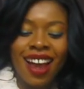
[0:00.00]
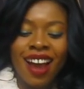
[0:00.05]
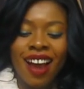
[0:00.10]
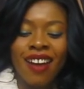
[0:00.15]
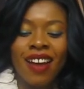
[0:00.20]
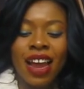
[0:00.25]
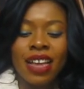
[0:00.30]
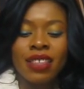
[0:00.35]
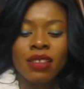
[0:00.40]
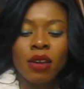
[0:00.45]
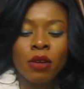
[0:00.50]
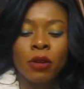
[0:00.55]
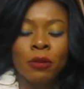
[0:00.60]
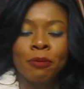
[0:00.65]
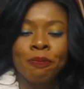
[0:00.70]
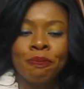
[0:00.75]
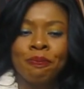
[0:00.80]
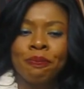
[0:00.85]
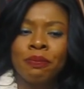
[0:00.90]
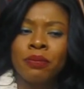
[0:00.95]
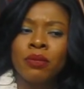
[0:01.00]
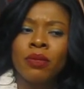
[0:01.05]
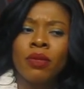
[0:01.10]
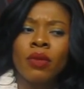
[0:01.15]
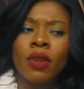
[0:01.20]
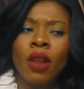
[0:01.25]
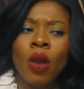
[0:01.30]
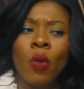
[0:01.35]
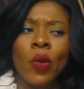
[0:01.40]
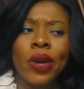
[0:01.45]
All right, so
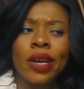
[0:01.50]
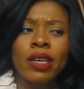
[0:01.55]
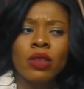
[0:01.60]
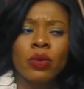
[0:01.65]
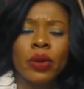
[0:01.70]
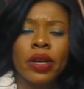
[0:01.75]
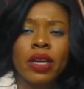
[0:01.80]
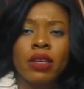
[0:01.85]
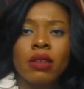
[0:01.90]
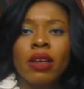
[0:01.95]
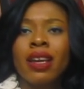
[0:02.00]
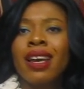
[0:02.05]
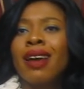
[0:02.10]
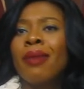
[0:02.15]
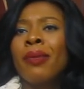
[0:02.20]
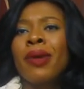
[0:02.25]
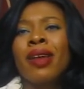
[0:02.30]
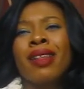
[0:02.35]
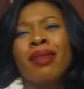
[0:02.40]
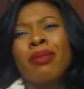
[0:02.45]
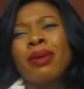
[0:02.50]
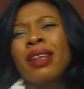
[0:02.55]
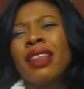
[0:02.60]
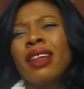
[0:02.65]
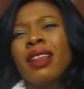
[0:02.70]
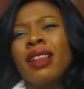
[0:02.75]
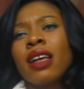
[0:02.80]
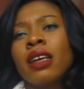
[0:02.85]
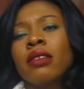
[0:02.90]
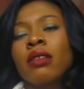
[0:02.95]
what else? Okay, I
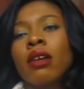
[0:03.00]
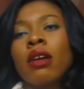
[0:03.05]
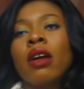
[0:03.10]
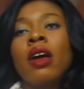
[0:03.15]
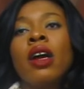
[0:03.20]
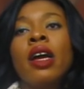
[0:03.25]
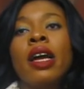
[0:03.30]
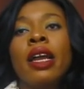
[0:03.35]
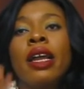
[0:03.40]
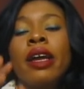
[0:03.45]
think that's all.